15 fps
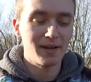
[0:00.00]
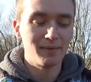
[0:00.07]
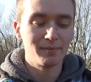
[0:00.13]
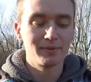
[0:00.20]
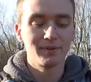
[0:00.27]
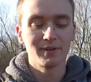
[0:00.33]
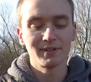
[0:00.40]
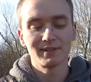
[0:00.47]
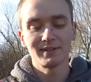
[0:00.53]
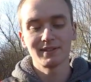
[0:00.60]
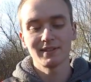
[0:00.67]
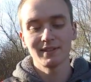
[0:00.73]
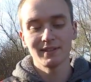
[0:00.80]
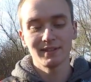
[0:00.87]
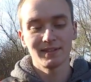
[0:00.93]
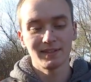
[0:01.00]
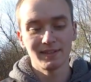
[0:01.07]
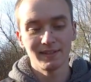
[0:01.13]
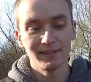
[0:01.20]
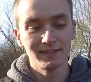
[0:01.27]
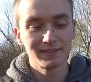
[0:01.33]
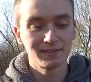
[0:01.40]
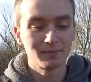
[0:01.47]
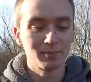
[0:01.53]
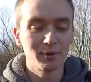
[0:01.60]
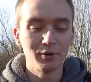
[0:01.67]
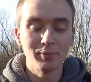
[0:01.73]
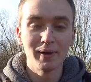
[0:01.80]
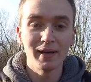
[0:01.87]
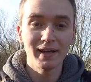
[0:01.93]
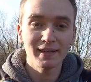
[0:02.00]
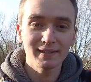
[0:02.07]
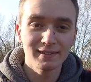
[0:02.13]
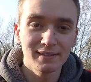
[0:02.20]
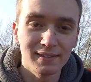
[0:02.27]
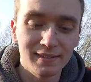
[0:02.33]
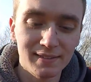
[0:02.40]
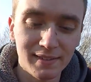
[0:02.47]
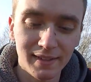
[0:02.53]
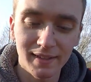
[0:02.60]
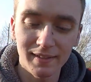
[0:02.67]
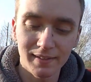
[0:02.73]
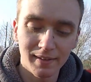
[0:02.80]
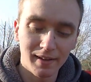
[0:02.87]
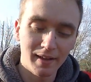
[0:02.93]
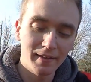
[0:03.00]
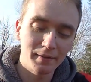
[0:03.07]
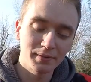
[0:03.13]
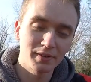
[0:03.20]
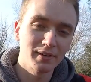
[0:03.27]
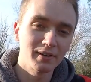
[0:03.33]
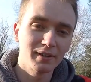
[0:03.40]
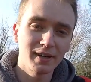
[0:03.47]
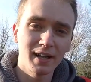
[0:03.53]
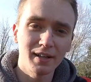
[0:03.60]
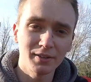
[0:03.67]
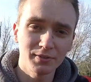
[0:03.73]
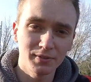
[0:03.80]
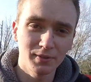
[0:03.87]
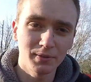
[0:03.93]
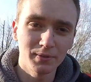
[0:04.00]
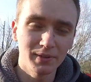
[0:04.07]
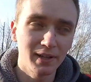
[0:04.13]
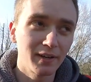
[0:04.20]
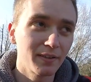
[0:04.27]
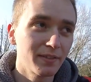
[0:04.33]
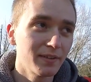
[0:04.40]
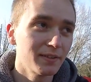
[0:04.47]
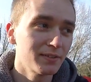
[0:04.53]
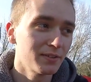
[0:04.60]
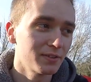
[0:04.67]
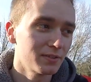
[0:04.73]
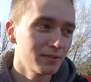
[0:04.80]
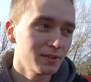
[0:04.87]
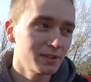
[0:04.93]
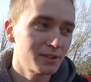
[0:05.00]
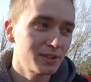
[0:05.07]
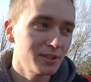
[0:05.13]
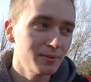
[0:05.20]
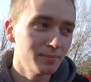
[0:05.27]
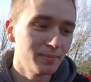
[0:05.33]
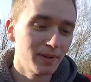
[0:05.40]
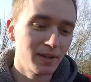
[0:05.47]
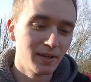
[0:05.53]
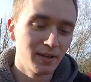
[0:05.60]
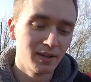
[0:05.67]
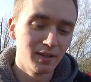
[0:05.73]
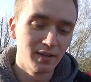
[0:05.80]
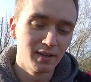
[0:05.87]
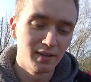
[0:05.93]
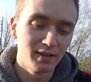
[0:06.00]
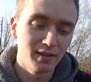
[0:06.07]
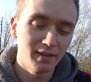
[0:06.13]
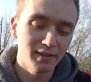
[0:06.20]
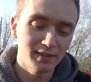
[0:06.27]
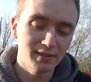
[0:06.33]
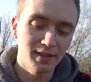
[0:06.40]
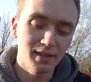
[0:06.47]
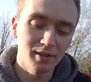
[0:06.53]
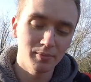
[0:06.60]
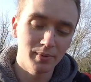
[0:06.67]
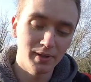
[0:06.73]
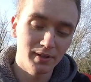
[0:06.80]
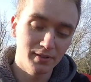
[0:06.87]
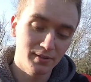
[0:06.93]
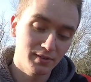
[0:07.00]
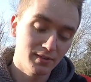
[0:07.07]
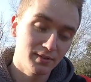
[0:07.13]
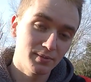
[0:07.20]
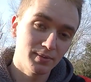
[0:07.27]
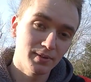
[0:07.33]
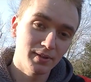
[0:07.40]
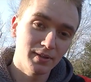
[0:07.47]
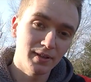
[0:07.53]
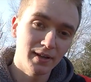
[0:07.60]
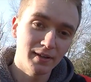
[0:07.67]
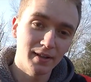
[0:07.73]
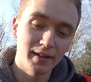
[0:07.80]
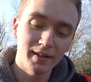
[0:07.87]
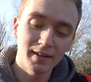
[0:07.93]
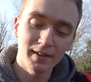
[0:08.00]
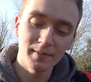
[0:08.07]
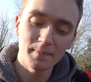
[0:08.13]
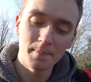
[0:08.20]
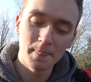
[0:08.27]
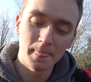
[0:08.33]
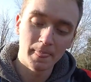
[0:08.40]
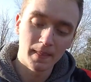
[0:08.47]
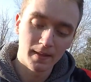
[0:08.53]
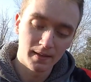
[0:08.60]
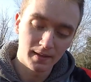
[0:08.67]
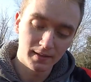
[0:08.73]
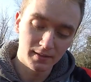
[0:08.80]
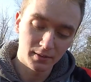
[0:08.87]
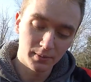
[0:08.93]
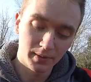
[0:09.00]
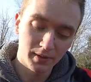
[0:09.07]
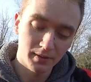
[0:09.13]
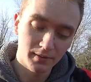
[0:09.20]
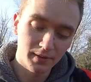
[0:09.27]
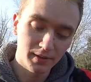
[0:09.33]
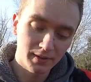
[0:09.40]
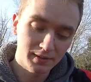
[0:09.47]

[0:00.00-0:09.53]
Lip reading: Abu Garcia. This is a Pro Max. It's like, I think it was $100 for the whole entire thing, so it's a really cheap setup, but it's really good. I like it. It's a quicker reel.